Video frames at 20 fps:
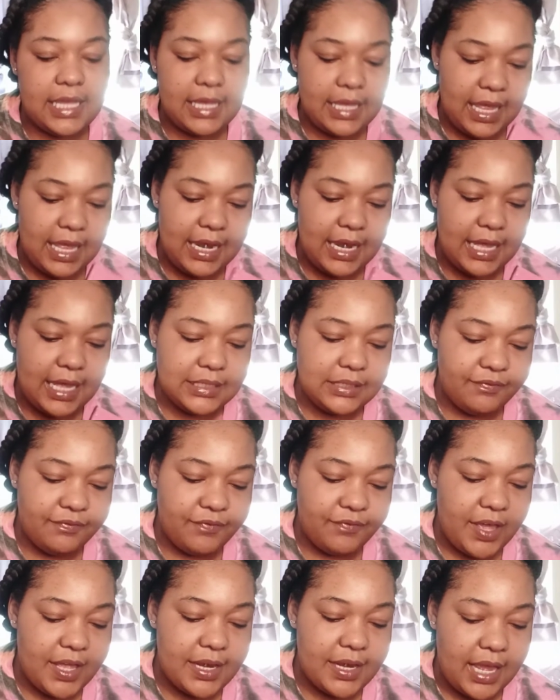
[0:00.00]
I like to
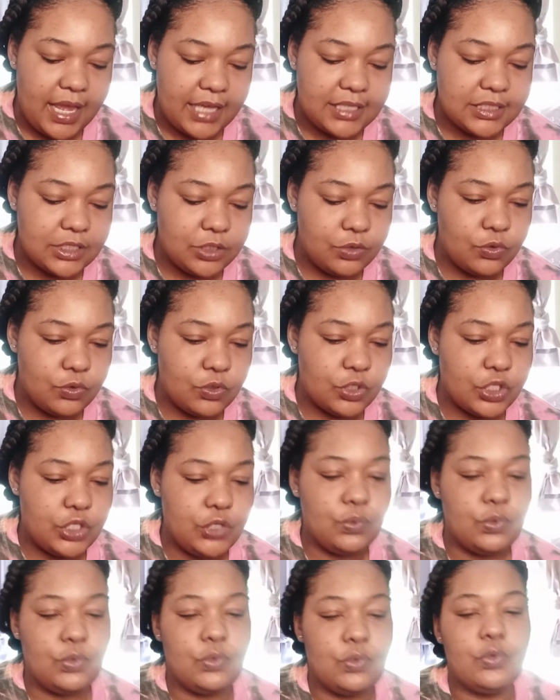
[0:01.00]
find nice little
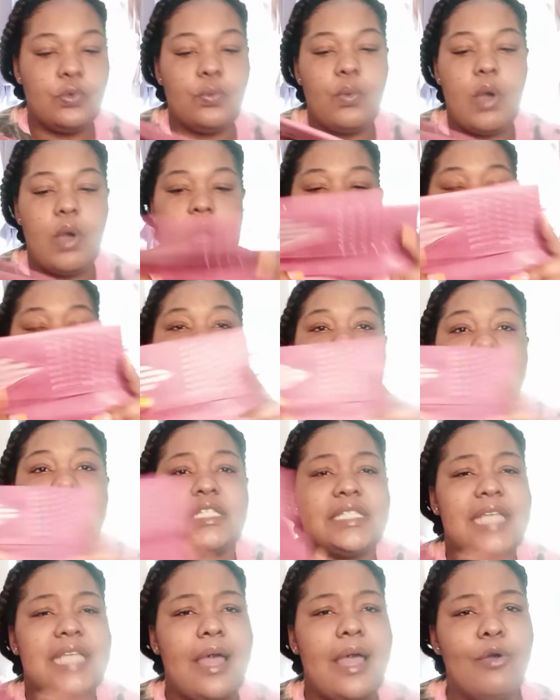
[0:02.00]
cute little wallets
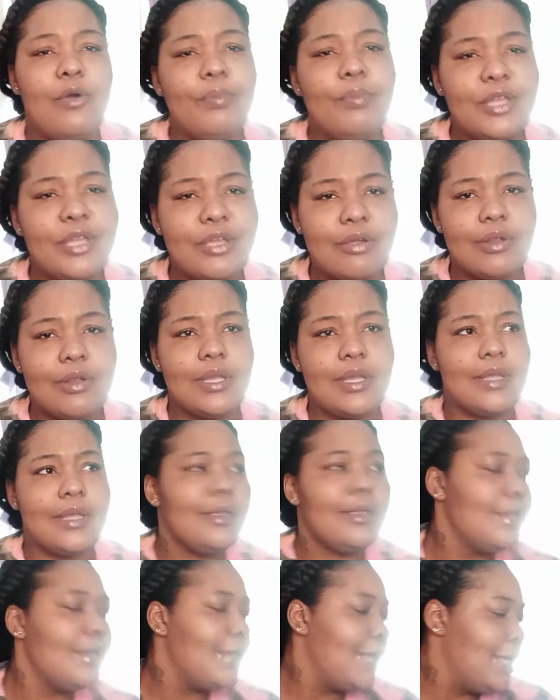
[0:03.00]
because I don't be carrying
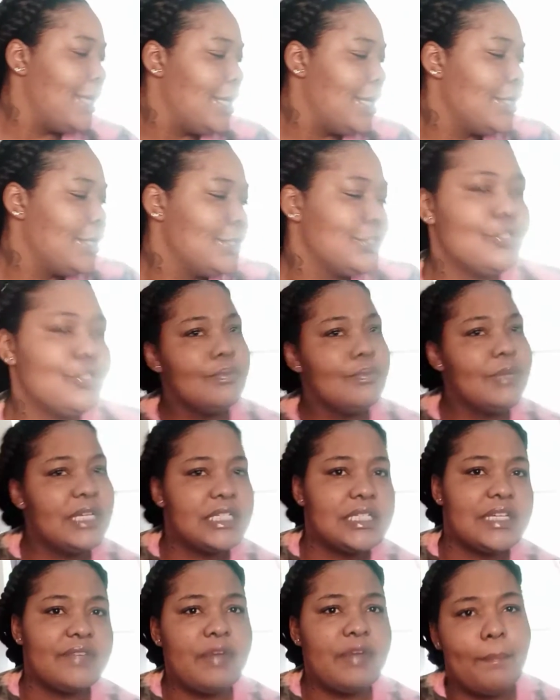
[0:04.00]
too
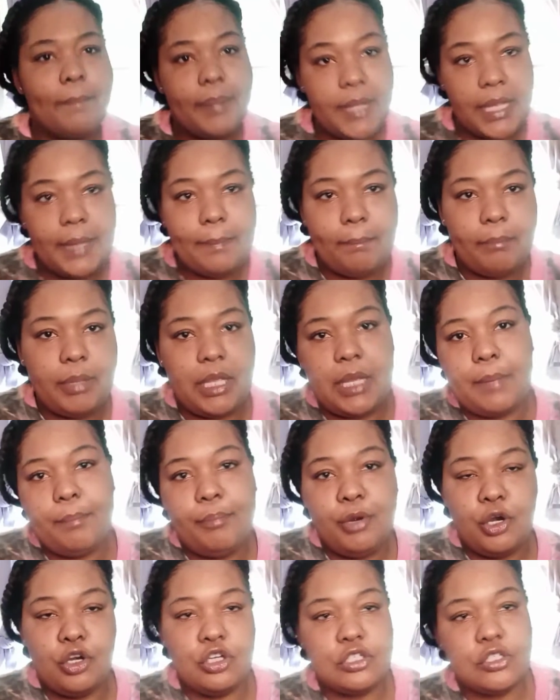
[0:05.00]
of a big, big
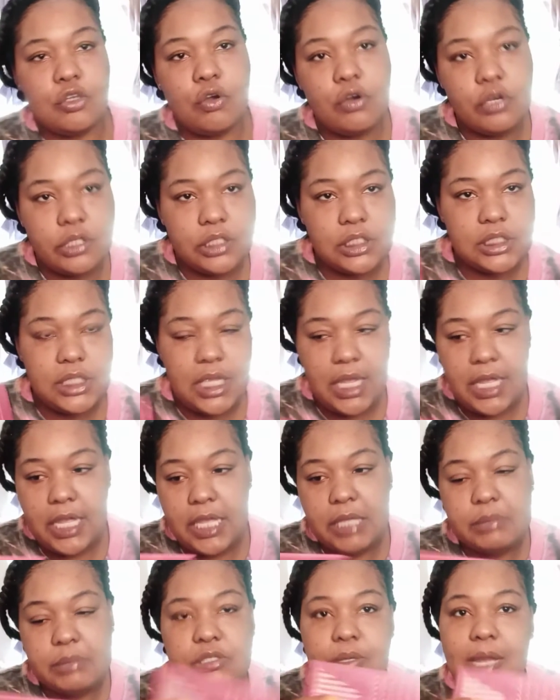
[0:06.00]
purse all the
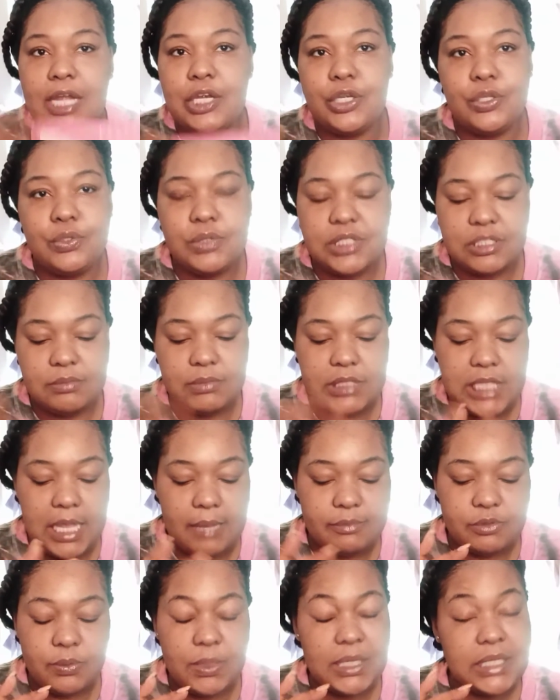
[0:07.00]
time. So I do
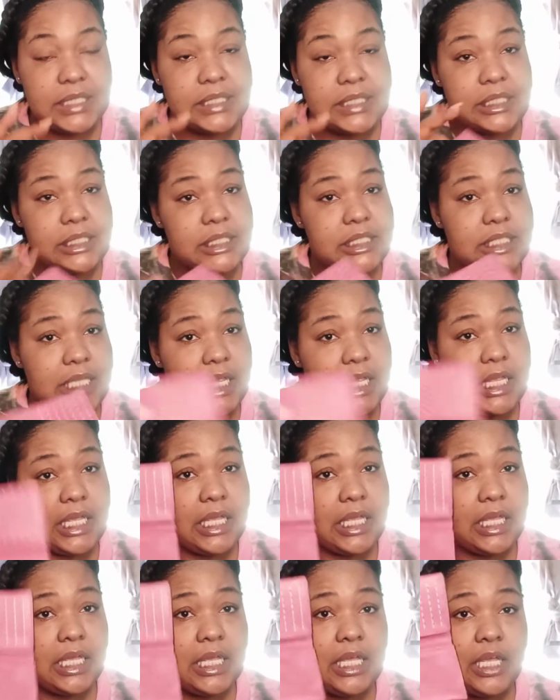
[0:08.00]
sometimes want to take,
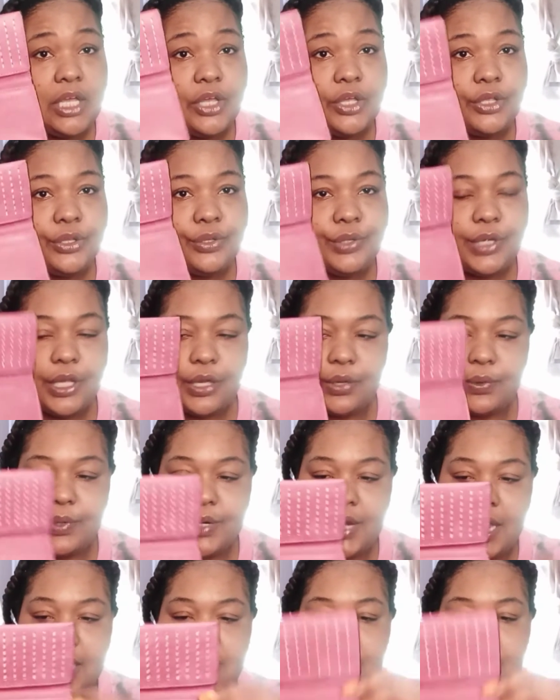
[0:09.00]
you know, a nice